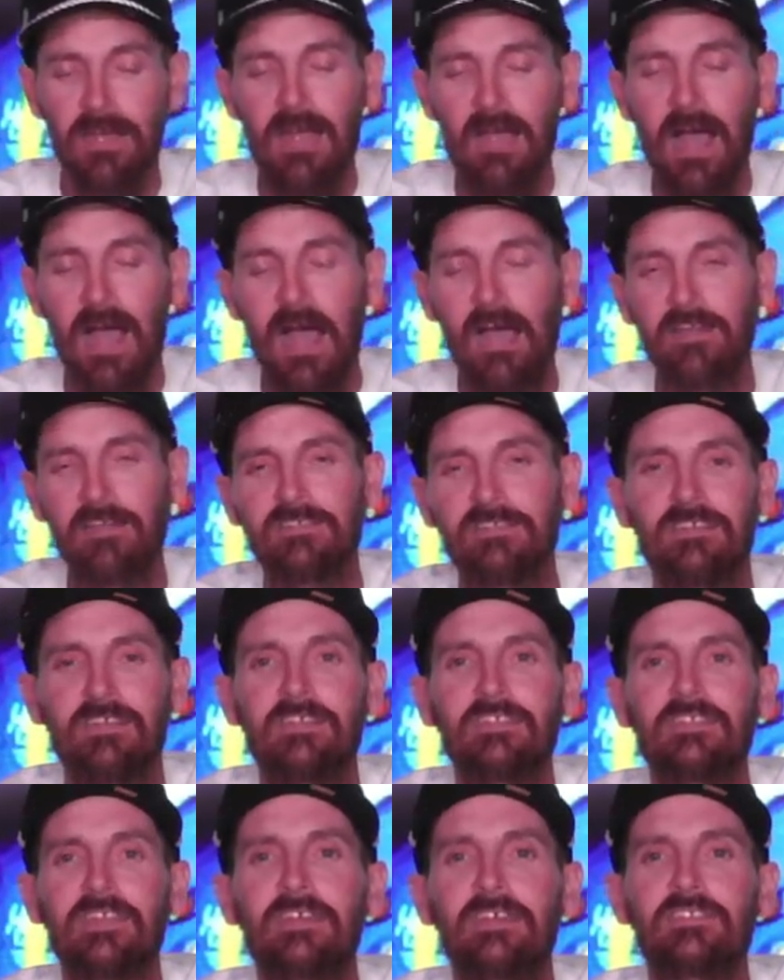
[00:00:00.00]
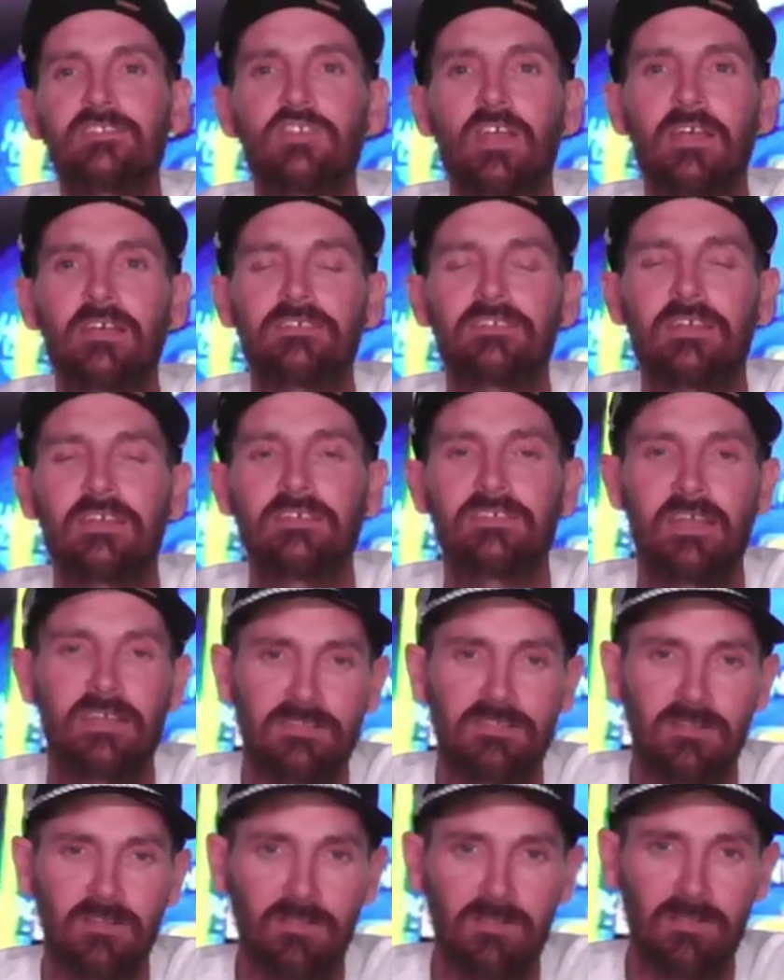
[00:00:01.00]
I just think that Chastain
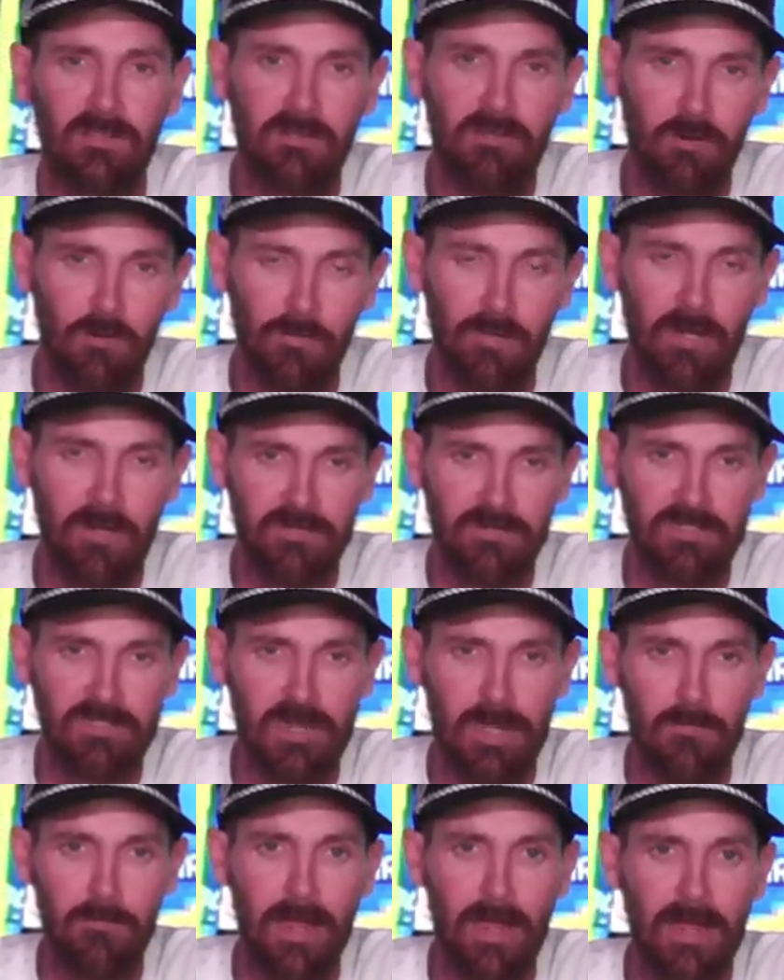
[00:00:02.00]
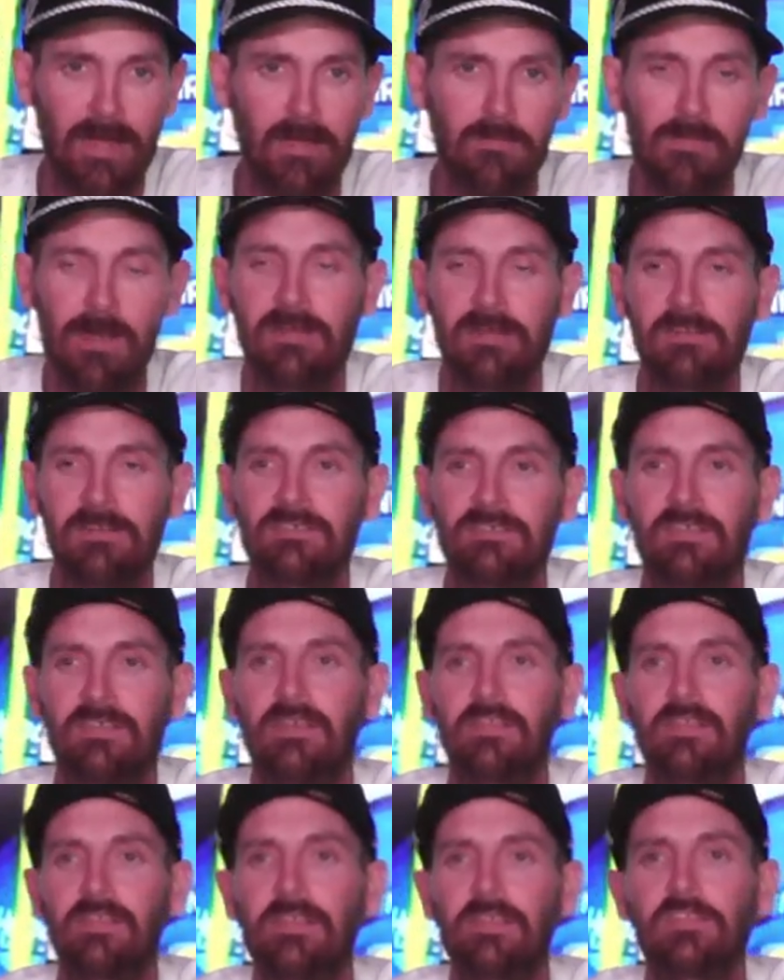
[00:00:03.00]
takes a little bit of a step back. I'm not going to
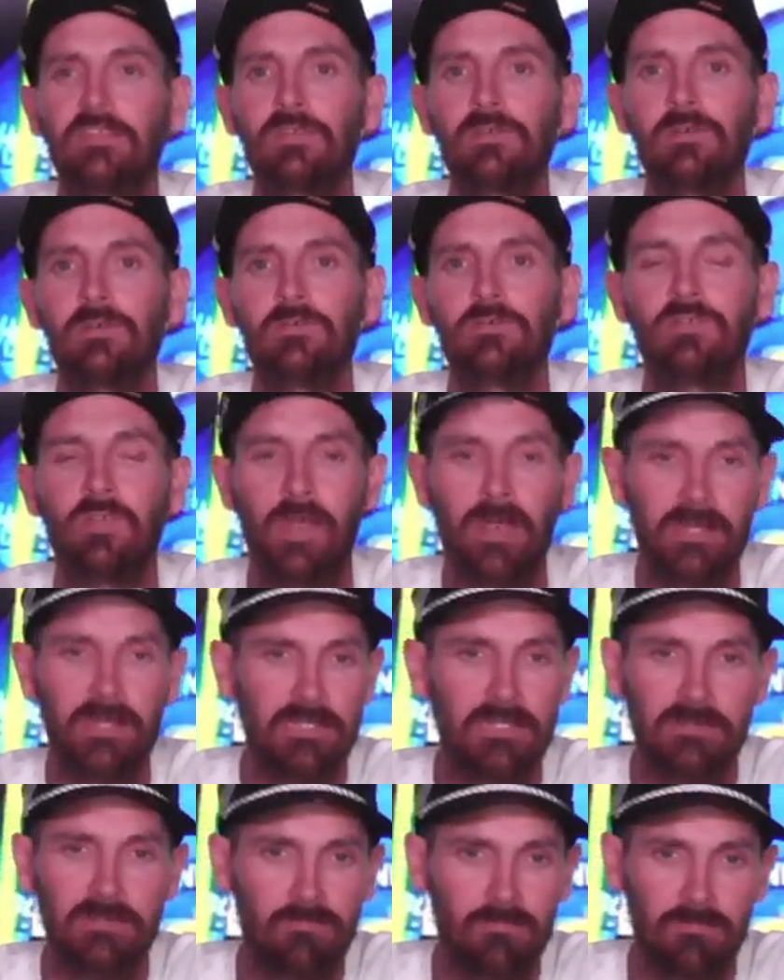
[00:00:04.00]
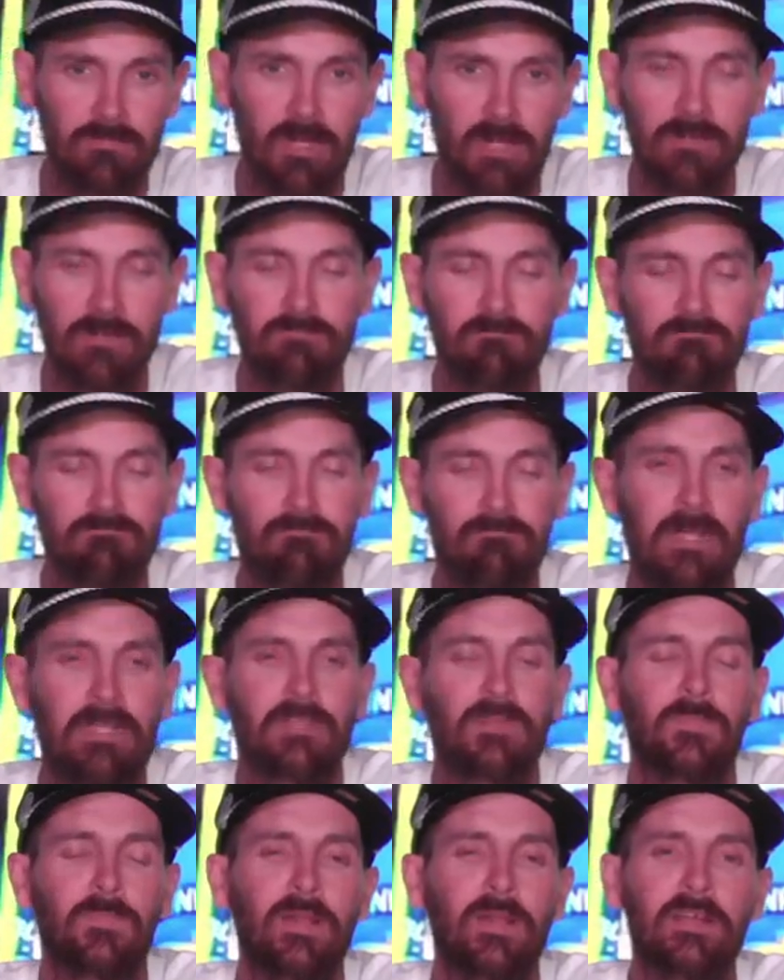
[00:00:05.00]
say like huge, like he doesn't make
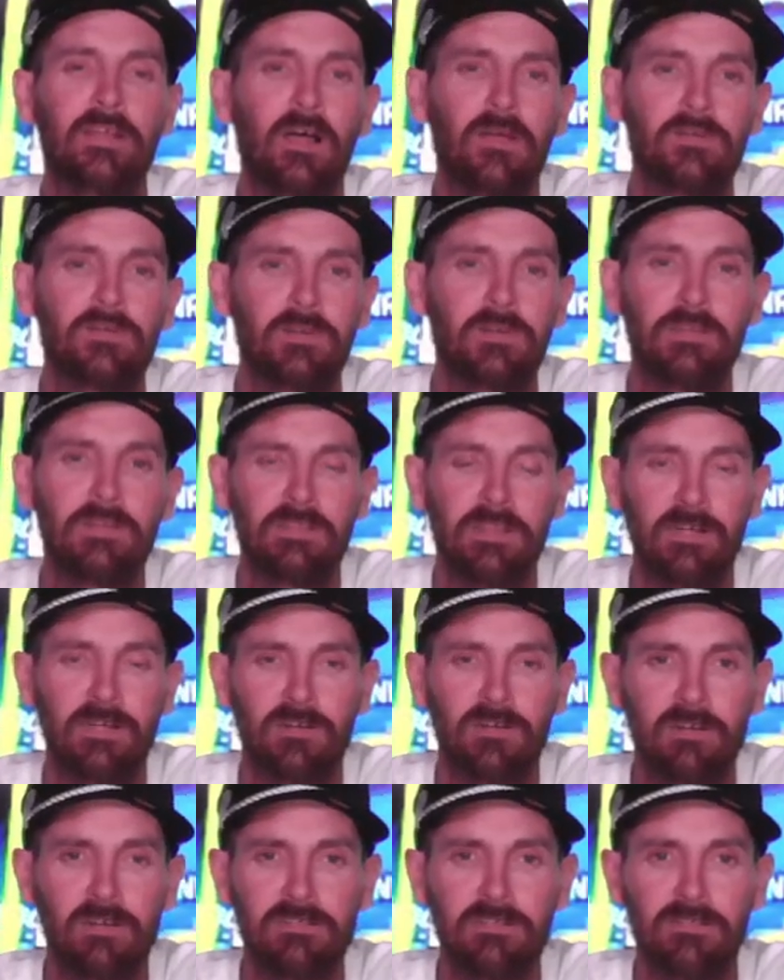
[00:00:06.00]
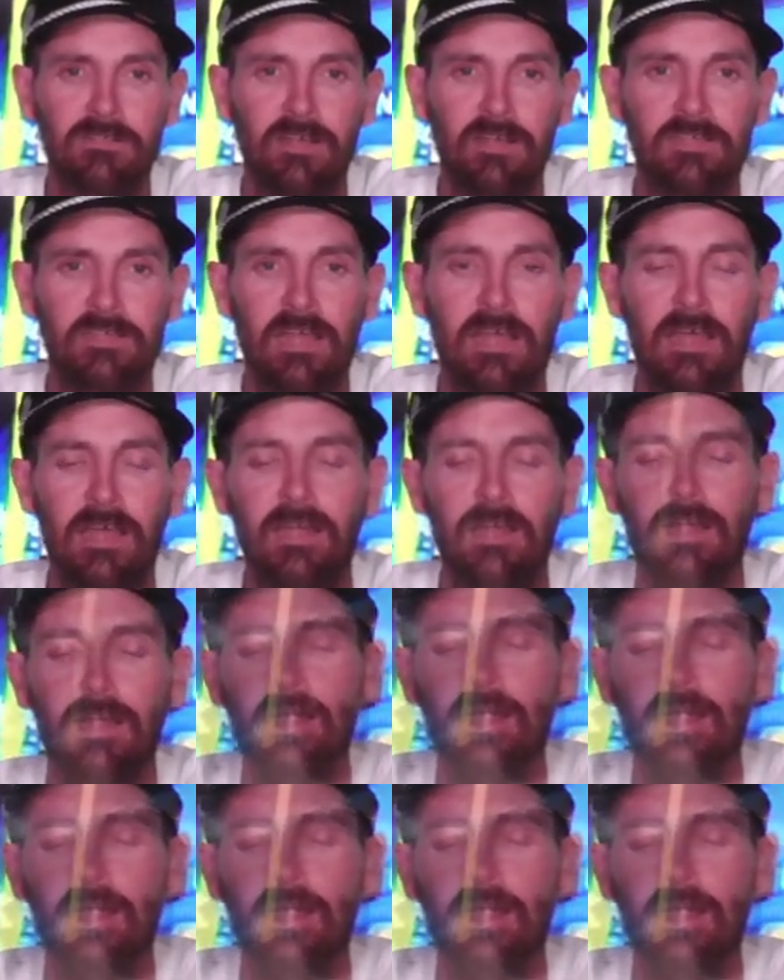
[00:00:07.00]
the playoffs or anything crazy like that.